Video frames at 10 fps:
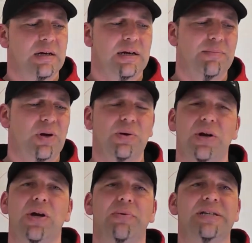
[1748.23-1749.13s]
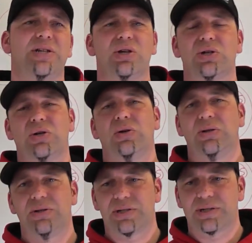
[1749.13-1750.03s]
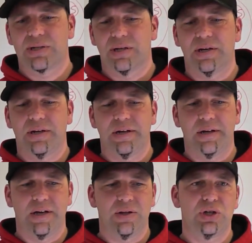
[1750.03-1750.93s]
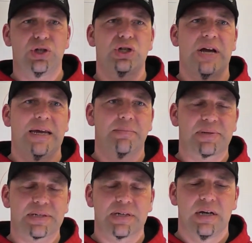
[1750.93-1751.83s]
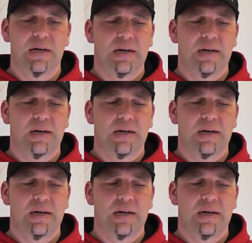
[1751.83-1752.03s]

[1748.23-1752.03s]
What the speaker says: I'm not going to go into the colours and the shapes.